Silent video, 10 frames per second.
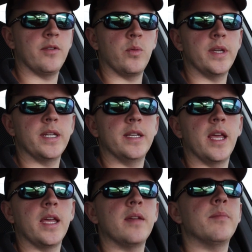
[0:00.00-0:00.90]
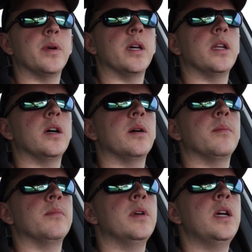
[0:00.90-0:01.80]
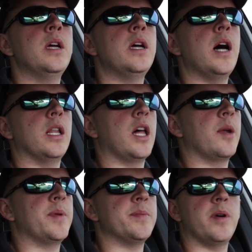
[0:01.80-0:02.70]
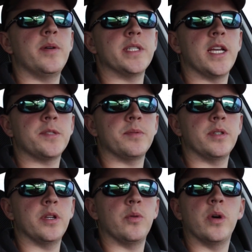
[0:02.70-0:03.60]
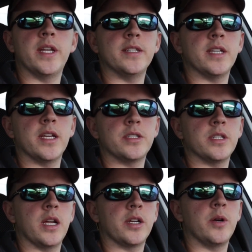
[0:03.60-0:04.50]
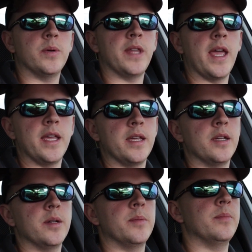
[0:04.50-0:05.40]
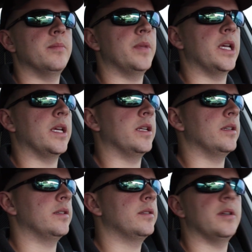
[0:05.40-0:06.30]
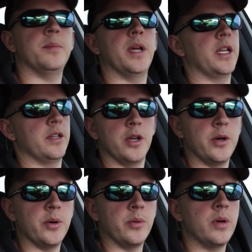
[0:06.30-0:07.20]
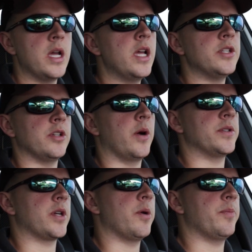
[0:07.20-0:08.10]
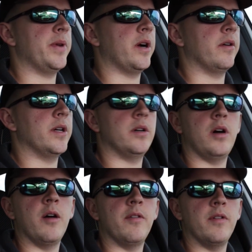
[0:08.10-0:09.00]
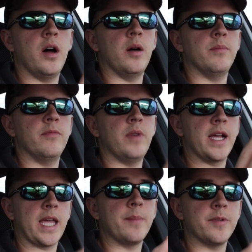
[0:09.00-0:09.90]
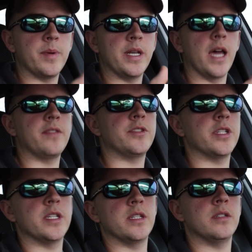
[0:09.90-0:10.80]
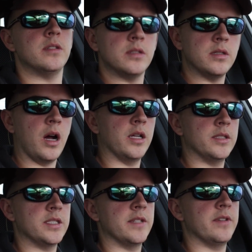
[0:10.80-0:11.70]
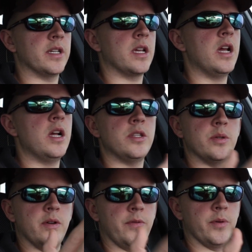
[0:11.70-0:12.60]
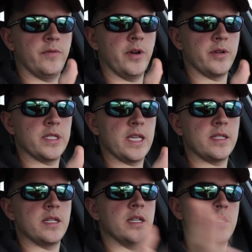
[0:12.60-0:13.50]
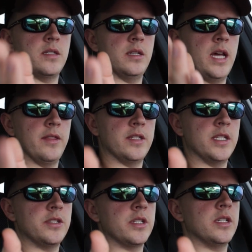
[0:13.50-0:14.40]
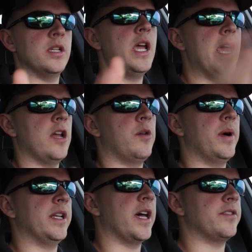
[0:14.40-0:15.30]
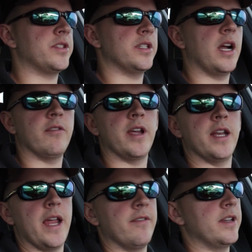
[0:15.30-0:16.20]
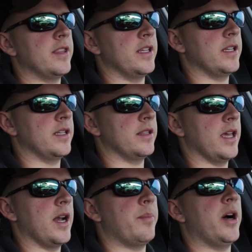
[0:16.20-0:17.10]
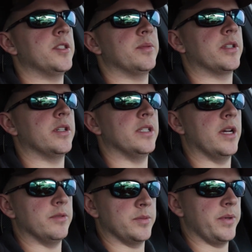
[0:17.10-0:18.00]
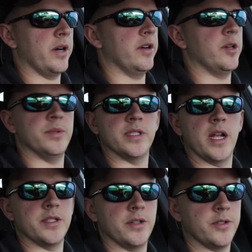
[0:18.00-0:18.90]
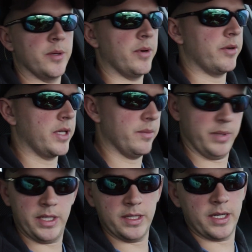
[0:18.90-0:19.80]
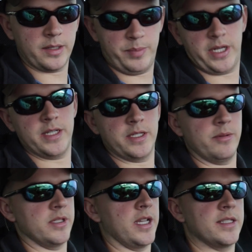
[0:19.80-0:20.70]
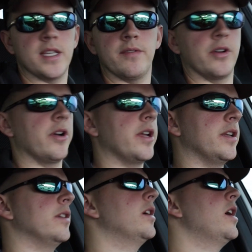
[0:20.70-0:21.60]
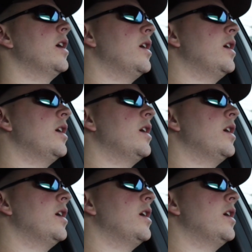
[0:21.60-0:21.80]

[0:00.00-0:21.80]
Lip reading: of a windy day, but a lot of people always ask me, you know, what intake should I go with, AEM? And I'm like, no, should always go with PRL. I came from a 9th gen Honda Civic to a Ford Focus ST to now the 10th gen, and on my 9th gen I ran everything that I possibly could that was PRL besides their turbo kit, being that because it was like $7 grand.